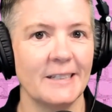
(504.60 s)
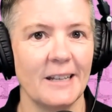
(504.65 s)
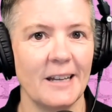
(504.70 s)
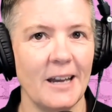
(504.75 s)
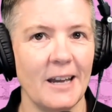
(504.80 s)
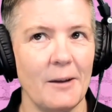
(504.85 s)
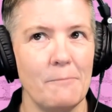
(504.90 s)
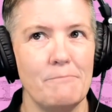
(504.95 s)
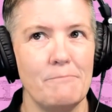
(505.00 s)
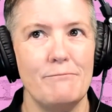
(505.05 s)

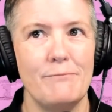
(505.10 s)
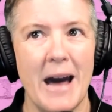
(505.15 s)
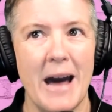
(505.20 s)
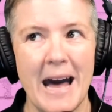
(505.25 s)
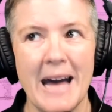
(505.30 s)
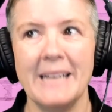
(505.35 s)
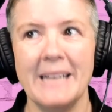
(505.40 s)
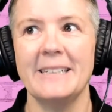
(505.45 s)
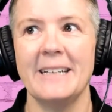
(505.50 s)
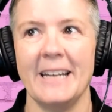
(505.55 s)
a
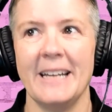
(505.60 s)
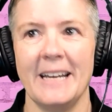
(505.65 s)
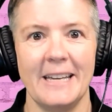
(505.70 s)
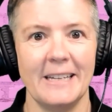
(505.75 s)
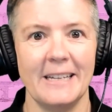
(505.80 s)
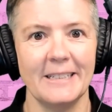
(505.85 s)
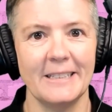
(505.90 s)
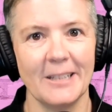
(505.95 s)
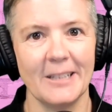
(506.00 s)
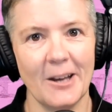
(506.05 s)
bad
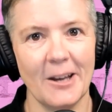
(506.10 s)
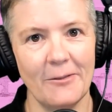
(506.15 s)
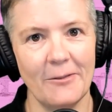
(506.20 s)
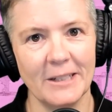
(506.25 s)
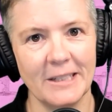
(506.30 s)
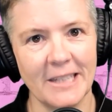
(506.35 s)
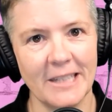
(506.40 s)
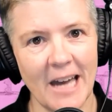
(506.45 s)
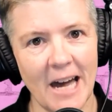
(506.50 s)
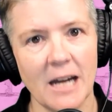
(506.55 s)
case of
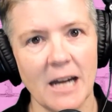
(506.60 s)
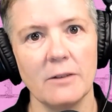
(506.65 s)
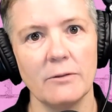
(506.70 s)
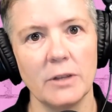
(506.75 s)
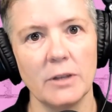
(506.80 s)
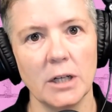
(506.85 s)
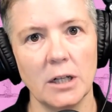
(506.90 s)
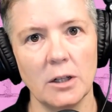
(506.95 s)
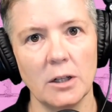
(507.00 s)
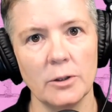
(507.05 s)
attack of
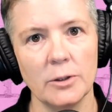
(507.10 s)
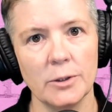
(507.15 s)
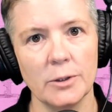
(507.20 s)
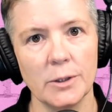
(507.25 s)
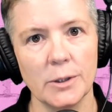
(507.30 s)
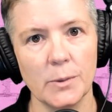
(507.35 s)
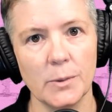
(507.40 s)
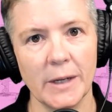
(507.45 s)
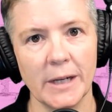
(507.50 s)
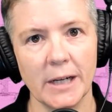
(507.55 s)
the
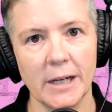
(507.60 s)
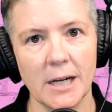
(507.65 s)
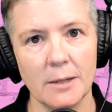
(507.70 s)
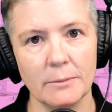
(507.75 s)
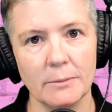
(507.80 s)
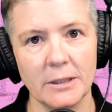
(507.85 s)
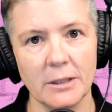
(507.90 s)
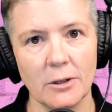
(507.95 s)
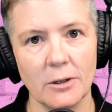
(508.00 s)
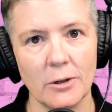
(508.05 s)
clones when it
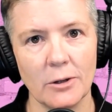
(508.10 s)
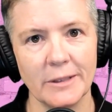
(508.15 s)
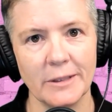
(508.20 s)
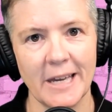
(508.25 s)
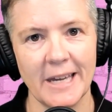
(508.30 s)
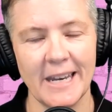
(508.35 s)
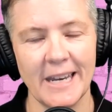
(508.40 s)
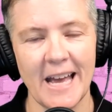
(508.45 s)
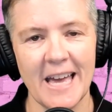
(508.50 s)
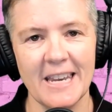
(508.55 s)
comes to
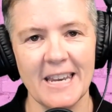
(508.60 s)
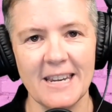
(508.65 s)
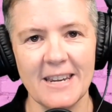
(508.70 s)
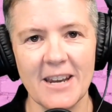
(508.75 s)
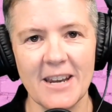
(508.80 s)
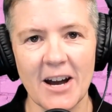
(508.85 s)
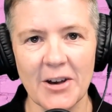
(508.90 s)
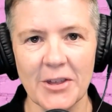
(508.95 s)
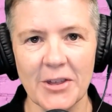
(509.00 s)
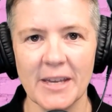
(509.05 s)
content and
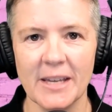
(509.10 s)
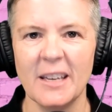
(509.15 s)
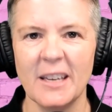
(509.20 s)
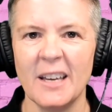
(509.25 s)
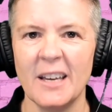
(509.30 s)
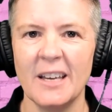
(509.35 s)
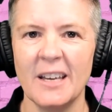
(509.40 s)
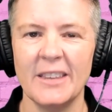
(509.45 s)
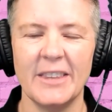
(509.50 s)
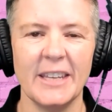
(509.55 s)
nothing
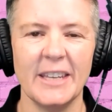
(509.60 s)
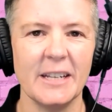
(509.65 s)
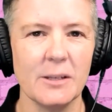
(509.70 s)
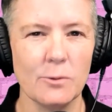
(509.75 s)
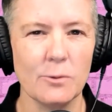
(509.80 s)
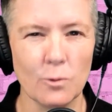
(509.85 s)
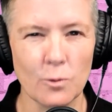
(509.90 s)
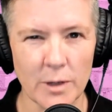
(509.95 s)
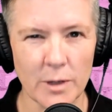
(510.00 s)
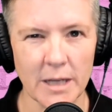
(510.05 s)
that
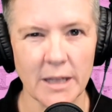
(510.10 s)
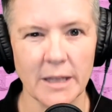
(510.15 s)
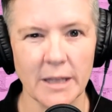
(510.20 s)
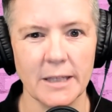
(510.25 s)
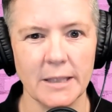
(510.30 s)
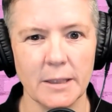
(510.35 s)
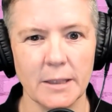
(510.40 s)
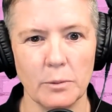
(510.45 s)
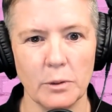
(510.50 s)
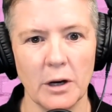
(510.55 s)
is really
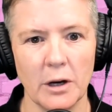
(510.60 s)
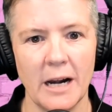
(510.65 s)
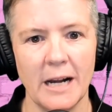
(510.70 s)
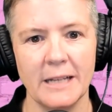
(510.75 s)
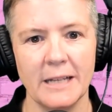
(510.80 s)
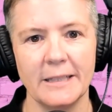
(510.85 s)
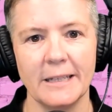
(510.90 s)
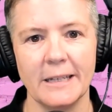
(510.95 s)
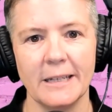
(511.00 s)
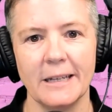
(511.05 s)

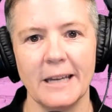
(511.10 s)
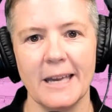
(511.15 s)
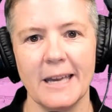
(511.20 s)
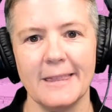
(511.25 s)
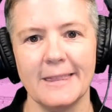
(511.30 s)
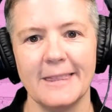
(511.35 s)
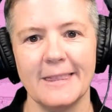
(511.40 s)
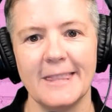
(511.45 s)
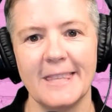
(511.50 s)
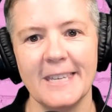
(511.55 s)
surprising.
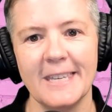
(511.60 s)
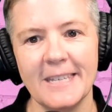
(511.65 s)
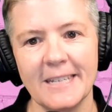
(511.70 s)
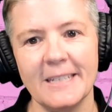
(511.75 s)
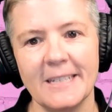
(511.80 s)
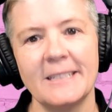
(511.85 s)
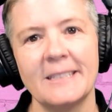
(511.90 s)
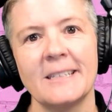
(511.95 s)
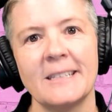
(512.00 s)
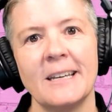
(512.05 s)
And
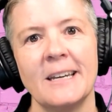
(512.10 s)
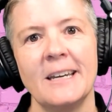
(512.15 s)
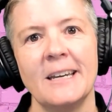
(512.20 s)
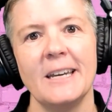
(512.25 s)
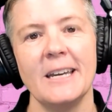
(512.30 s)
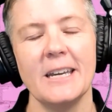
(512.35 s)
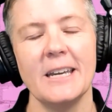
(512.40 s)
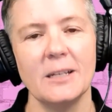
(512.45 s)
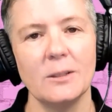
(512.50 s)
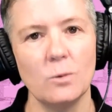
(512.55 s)
this
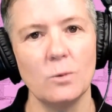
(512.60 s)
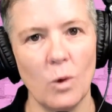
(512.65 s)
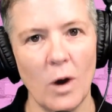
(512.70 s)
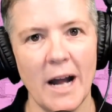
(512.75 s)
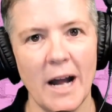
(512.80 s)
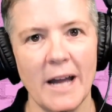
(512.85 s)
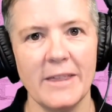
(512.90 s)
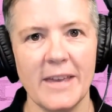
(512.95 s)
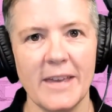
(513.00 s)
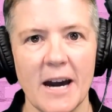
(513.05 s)
is
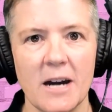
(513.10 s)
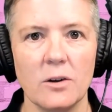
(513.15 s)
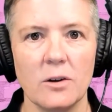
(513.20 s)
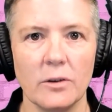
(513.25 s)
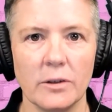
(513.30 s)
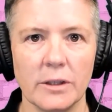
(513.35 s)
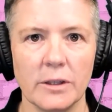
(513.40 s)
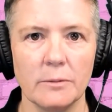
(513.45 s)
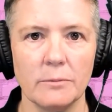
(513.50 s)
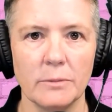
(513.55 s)
why the
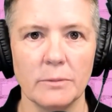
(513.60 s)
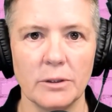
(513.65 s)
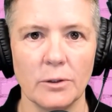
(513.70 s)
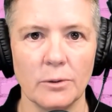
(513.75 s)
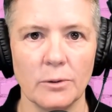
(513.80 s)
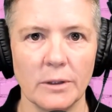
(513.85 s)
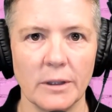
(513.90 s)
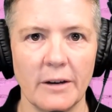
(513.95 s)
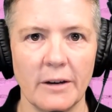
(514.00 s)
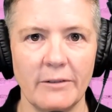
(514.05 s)
algorithms
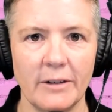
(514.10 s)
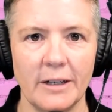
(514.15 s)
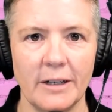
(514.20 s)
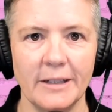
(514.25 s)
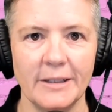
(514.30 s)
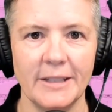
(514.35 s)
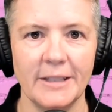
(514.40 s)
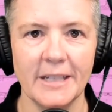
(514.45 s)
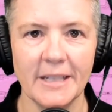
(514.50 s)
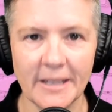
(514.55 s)
don't love it.
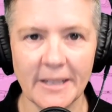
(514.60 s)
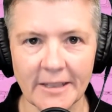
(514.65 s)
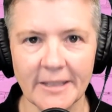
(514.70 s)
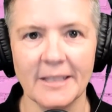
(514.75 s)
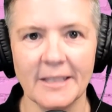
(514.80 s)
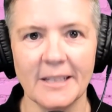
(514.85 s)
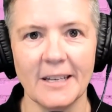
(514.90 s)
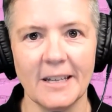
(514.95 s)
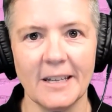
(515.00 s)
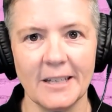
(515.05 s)

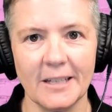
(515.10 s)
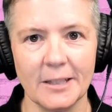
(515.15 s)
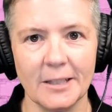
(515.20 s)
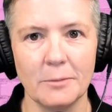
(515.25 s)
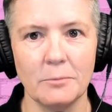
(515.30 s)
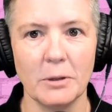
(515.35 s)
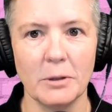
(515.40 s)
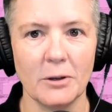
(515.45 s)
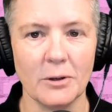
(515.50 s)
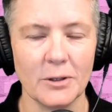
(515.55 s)
This
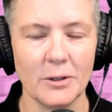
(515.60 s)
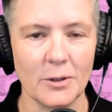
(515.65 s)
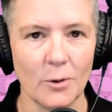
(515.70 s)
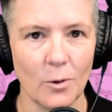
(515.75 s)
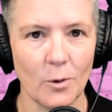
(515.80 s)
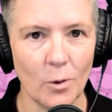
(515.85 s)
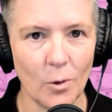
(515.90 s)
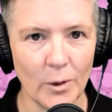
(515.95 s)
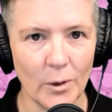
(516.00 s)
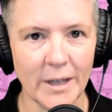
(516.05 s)
is because
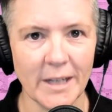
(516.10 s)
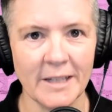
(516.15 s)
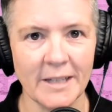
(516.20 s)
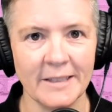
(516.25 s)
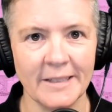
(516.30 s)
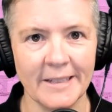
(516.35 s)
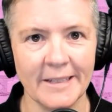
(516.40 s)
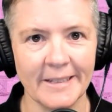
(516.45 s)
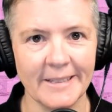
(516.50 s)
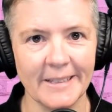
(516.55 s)
your
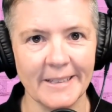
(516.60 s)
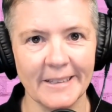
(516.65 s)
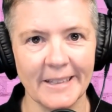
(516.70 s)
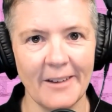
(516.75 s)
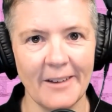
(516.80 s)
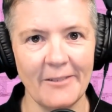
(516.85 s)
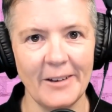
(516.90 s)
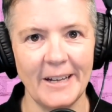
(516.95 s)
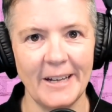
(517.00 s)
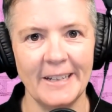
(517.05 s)
audience doesn't
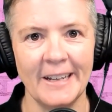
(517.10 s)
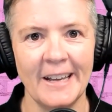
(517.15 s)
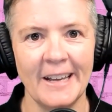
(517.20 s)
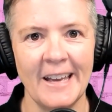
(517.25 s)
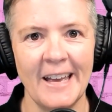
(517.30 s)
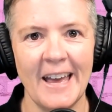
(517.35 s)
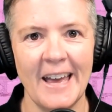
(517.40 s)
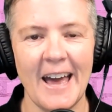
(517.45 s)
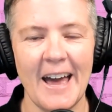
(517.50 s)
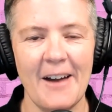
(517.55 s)
love it.
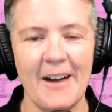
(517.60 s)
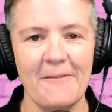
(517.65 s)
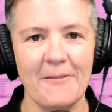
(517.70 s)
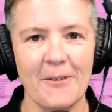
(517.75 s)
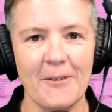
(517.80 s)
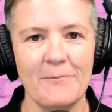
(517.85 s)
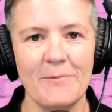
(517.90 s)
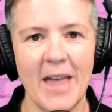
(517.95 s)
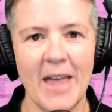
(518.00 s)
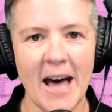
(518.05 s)
And
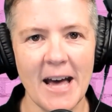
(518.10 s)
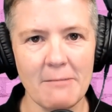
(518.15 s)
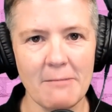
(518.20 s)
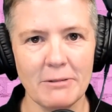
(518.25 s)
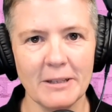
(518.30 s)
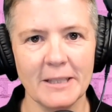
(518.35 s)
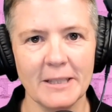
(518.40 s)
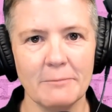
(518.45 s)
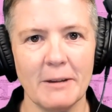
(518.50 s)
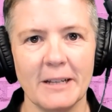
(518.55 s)
from that
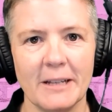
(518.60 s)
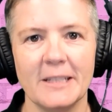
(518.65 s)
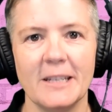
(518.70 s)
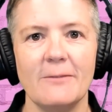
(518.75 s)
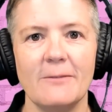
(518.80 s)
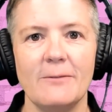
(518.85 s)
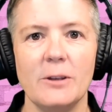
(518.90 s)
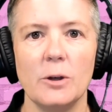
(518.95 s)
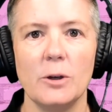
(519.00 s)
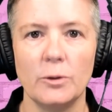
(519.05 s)

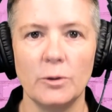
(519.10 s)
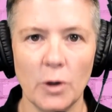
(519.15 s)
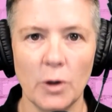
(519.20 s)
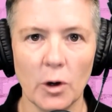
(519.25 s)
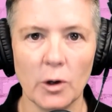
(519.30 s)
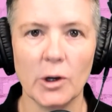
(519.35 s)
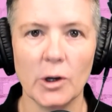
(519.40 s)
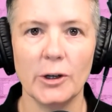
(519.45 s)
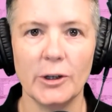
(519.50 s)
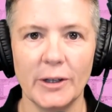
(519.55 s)
perspective, you're
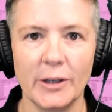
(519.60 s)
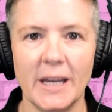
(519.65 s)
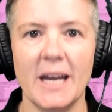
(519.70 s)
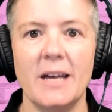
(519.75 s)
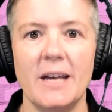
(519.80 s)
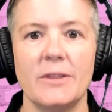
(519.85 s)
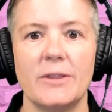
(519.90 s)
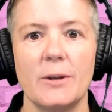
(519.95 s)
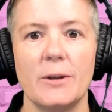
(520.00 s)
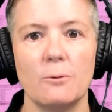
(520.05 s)
not going to
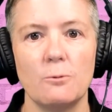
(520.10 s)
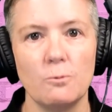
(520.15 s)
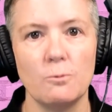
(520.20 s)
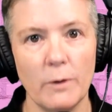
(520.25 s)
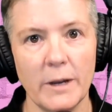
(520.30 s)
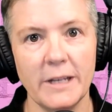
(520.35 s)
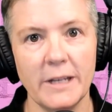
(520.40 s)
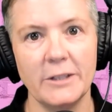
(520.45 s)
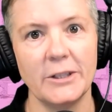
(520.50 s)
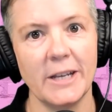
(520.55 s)
get the
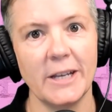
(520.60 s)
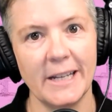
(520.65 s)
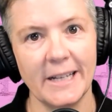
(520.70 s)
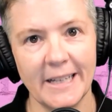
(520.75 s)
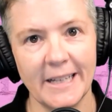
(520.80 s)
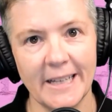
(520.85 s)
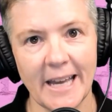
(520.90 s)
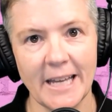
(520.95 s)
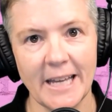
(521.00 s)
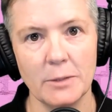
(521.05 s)
reach and
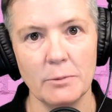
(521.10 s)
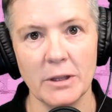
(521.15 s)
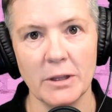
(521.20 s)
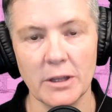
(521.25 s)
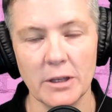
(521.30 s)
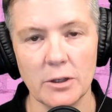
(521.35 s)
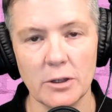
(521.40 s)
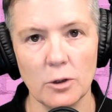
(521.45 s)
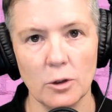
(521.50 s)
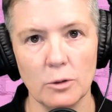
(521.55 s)
engagement
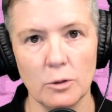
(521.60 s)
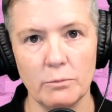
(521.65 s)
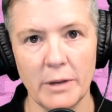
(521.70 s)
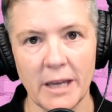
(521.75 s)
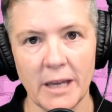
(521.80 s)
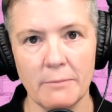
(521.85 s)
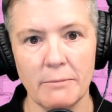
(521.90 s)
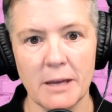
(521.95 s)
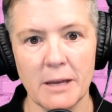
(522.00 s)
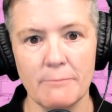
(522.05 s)
that your
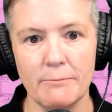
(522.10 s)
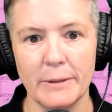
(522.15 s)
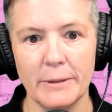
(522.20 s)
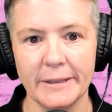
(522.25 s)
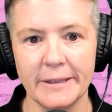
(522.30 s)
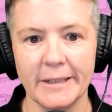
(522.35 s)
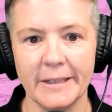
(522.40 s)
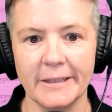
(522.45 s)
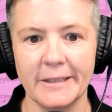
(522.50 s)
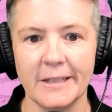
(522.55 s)
B2B
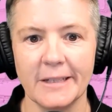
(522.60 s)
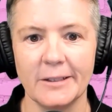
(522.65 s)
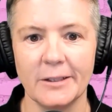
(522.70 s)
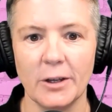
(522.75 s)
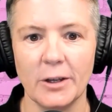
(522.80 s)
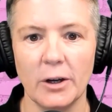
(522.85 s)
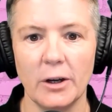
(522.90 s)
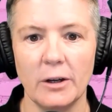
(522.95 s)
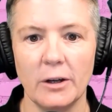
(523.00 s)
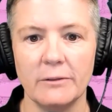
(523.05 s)
business
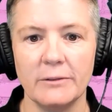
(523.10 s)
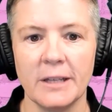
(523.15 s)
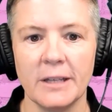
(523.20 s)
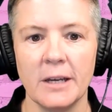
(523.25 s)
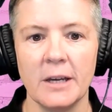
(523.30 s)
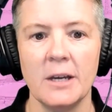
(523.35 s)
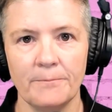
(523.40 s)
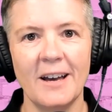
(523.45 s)
deserves.